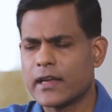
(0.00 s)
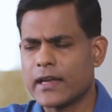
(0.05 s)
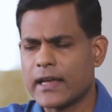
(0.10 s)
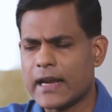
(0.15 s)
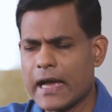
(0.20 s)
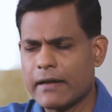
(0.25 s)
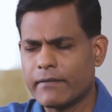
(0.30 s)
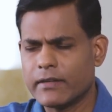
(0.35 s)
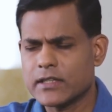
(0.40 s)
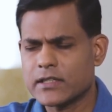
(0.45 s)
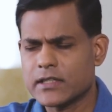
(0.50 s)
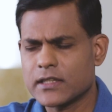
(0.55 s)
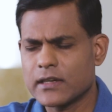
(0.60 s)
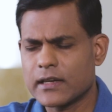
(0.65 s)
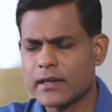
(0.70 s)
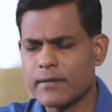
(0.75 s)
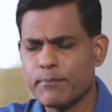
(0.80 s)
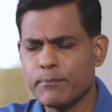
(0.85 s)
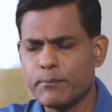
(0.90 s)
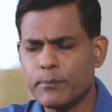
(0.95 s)
can have its
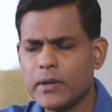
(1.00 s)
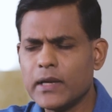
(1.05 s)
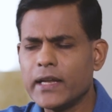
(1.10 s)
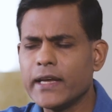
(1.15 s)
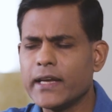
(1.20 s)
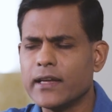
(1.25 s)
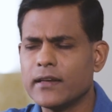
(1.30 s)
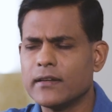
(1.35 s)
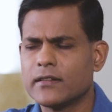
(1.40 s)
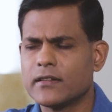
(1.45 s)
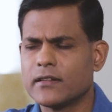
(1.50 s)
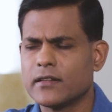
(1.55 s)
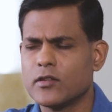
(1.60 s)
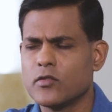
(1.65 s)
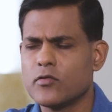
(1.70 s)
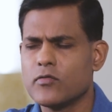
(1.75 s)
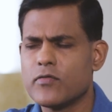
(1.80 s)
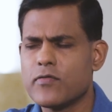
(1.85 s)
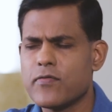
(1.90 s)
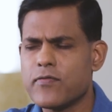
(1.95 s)
complete,
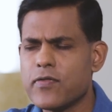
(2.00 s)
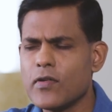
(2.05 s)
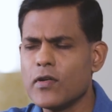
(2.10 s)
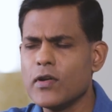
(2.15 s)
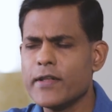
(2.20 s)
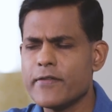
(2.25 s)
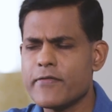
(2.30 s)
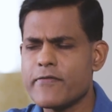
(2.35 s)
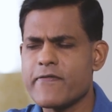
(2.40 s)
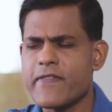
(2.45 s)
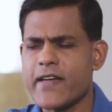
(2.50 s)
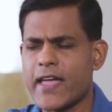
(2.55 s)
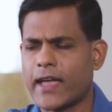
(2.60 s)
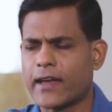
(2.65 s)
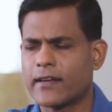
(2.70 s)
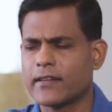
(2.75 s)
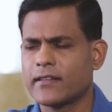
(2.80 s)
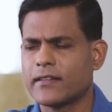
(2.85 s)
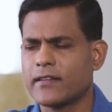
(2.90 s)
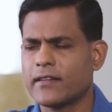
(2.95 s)
full
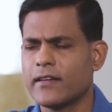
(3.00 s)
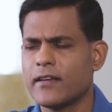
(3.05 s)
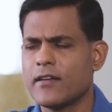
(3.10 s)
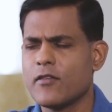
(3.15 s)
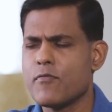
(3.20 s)
effect,